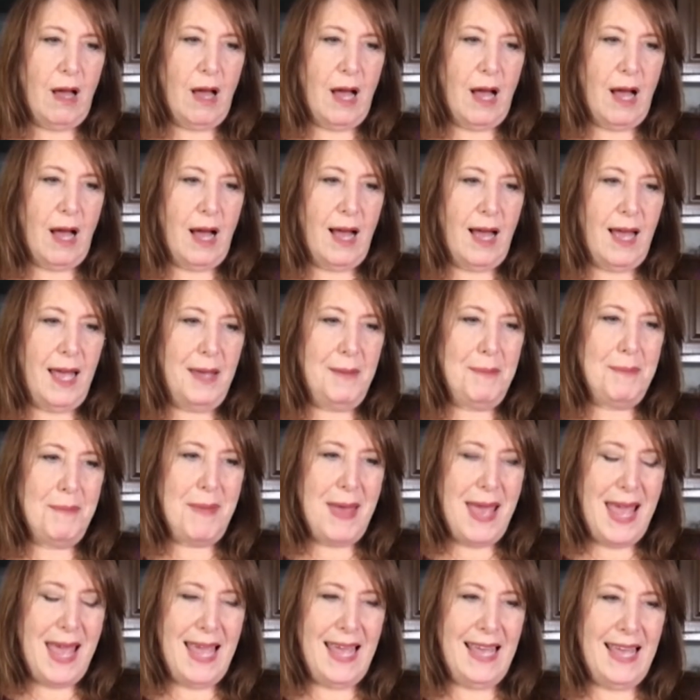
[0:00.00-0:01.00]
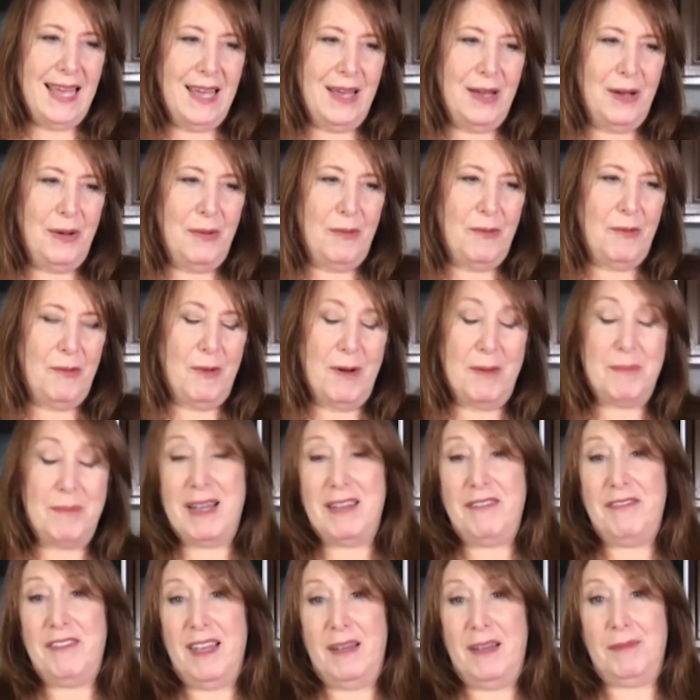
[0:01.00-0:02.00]
i make what
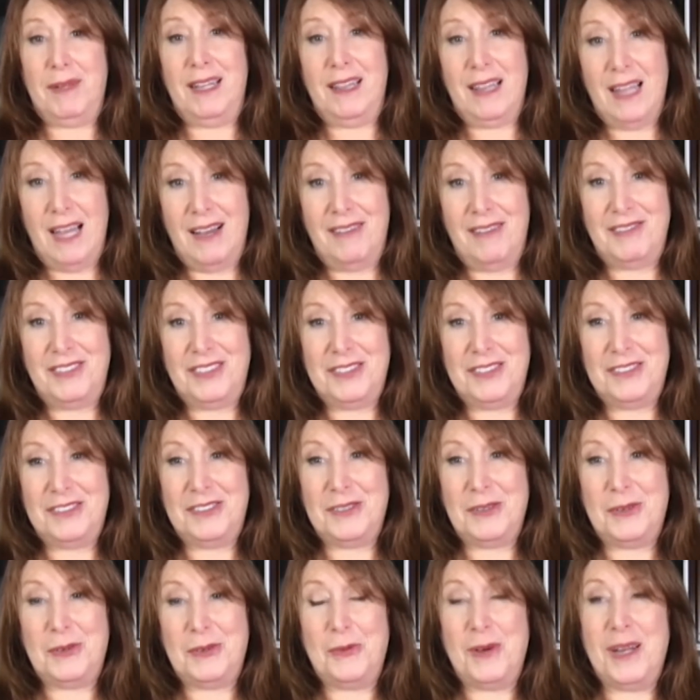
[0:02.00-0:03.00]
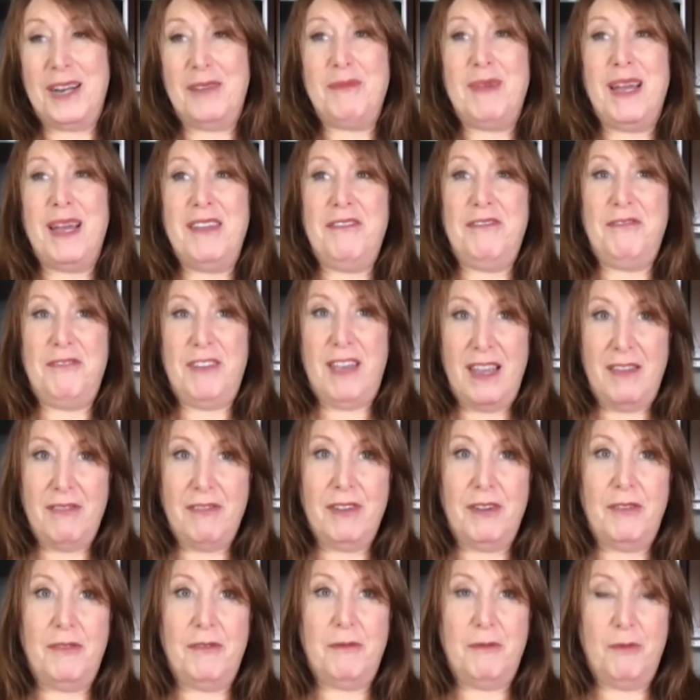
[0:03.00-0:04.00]
my family loves so one of my
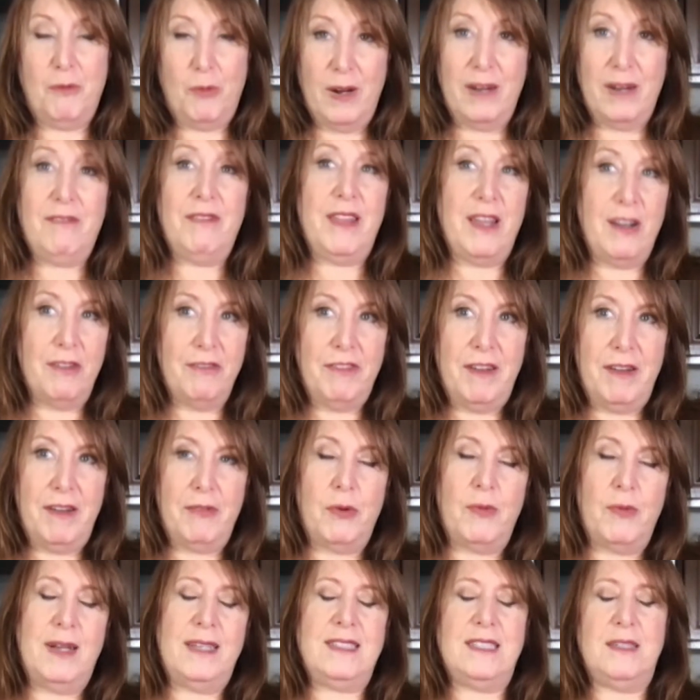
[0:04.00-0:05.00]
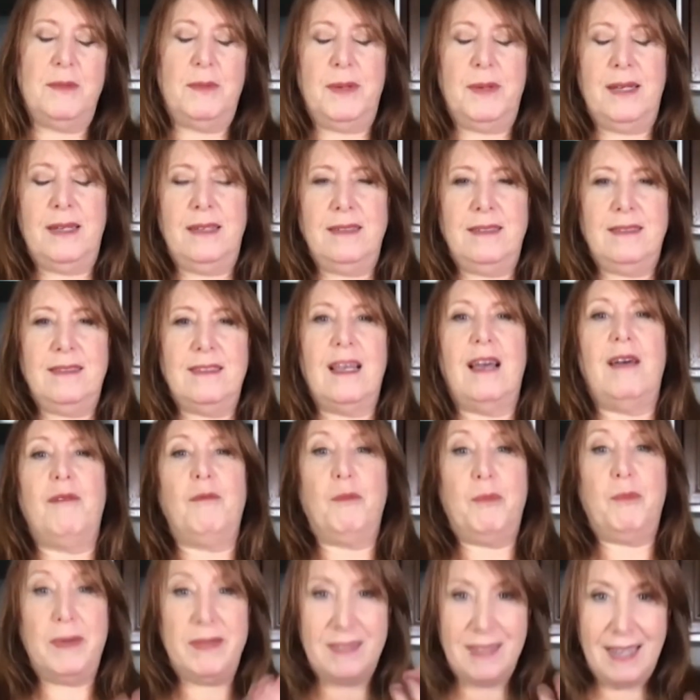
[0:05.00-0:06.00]
favorite one of their favorite recipes
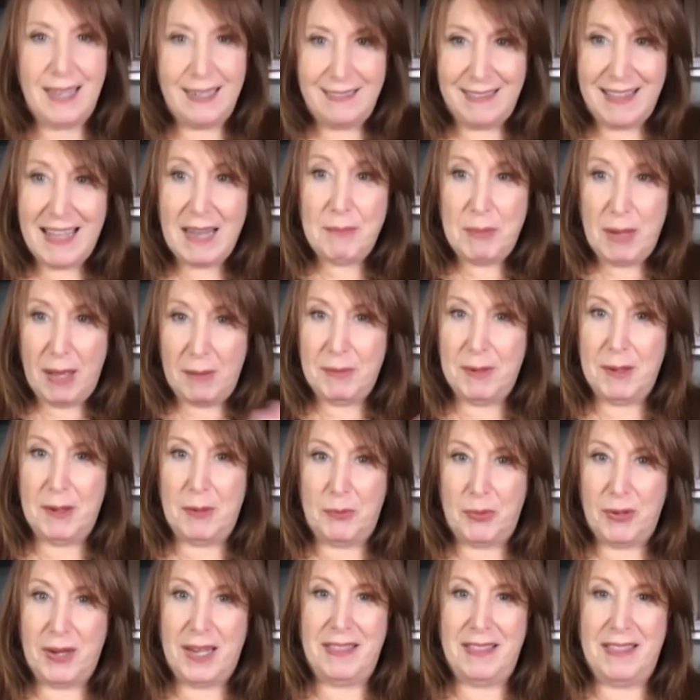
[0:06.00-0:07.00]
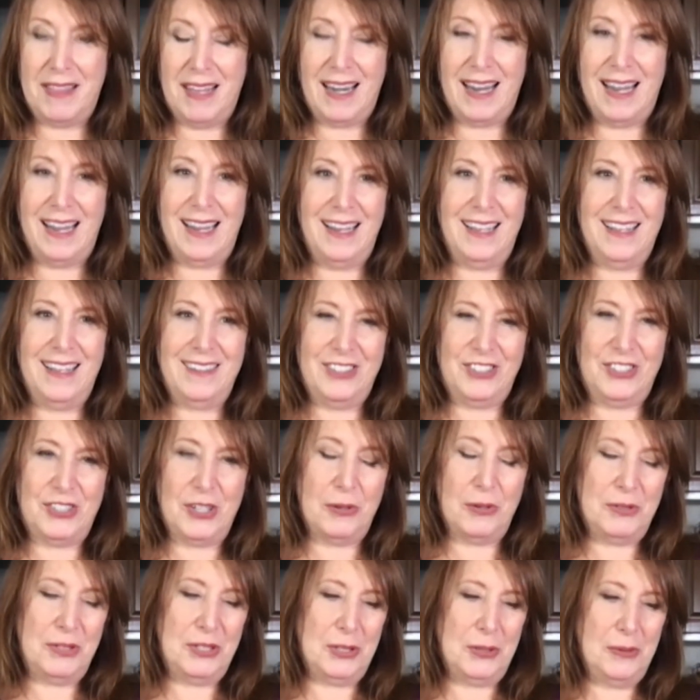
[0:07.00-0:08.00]
besides that pumpkin bread that i
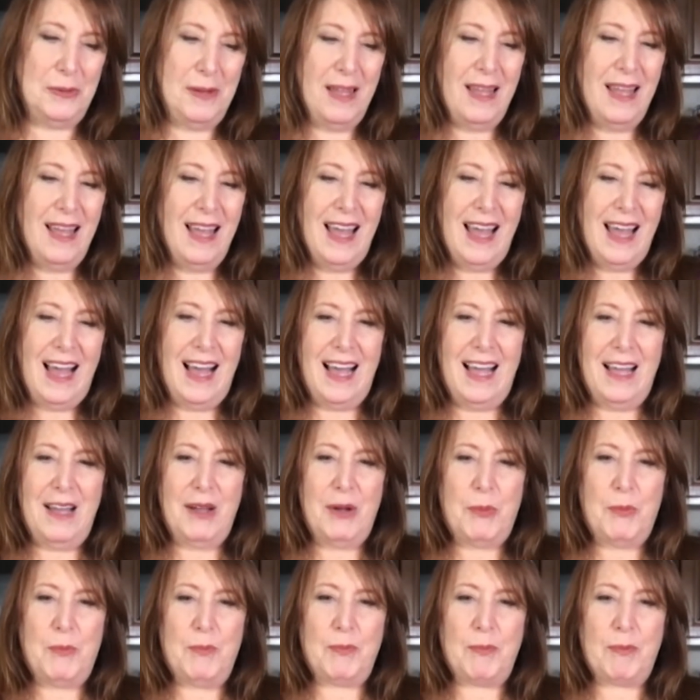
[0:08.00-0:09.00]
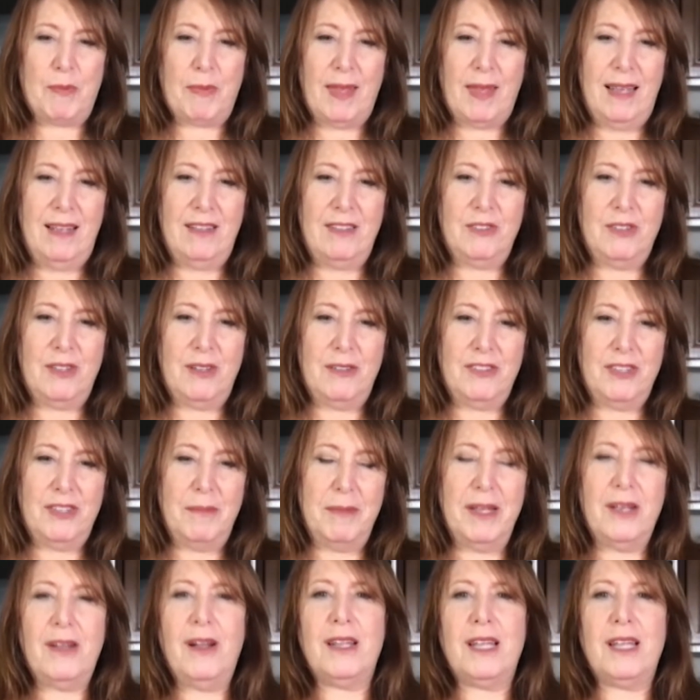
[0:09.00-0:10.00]
showed you um, is
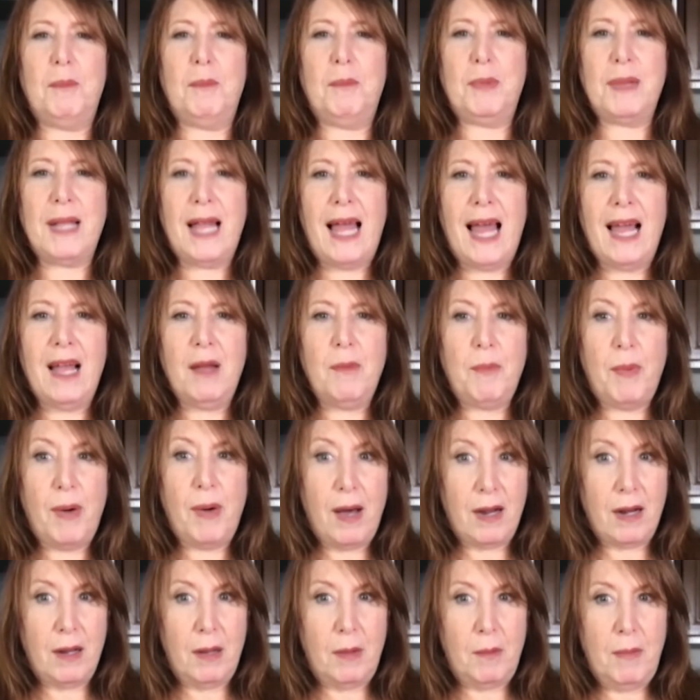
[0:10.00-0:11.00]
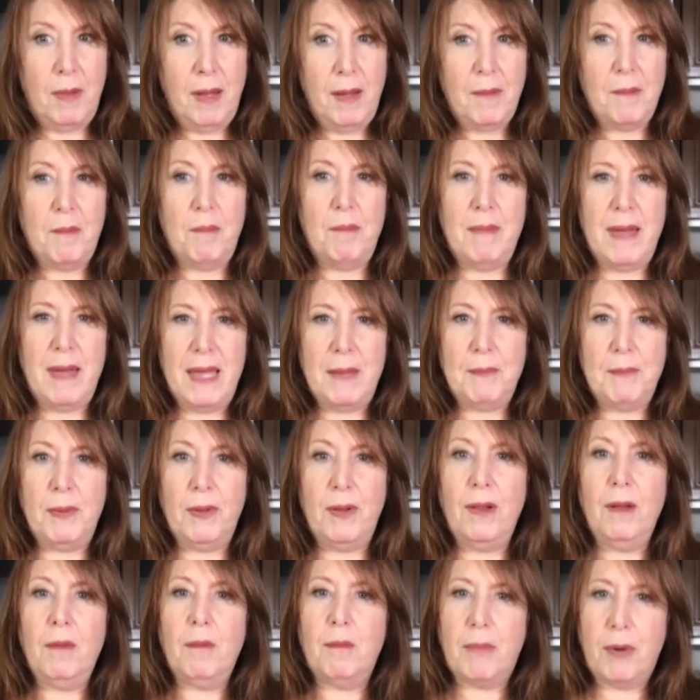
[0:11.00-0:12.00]
something called a black bottom
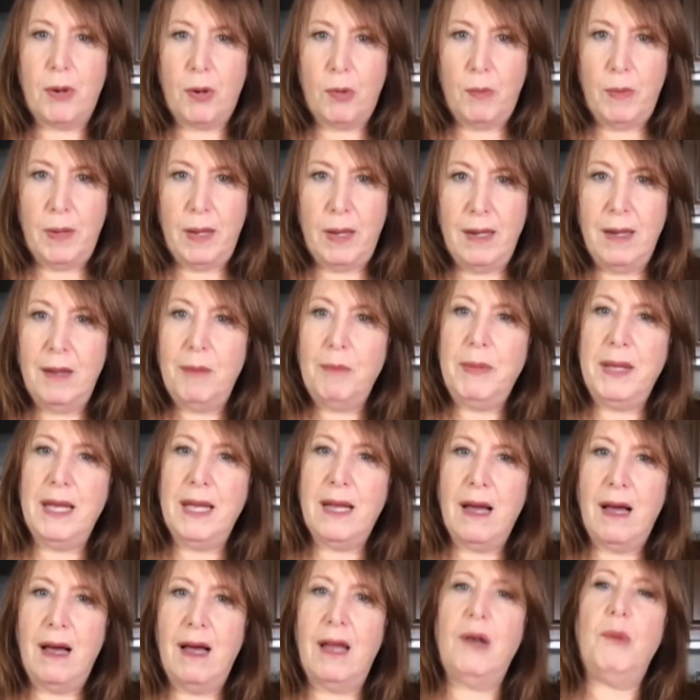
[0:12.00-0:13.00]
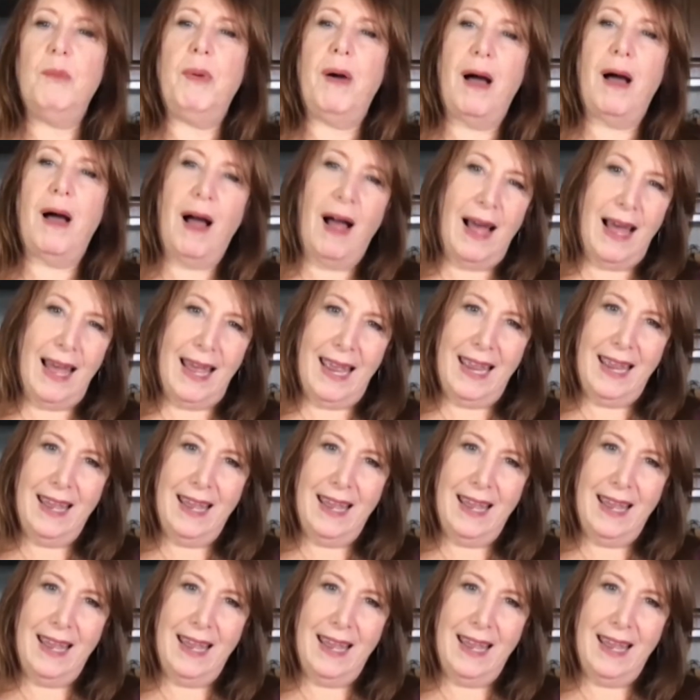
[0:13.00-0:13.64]
maple bourbon pecan pie